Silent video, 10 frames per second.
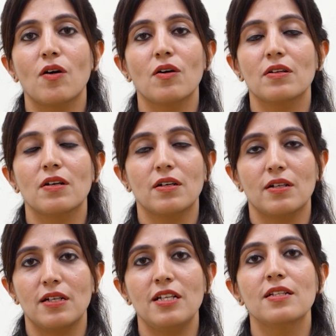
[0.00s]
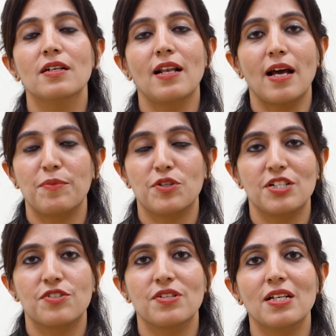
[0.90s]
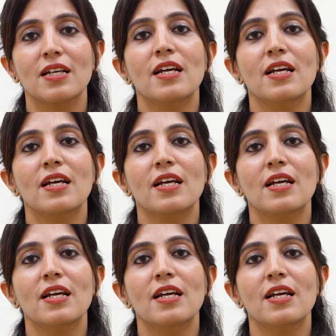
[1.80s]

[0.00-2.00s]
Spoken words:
or in the laboratory.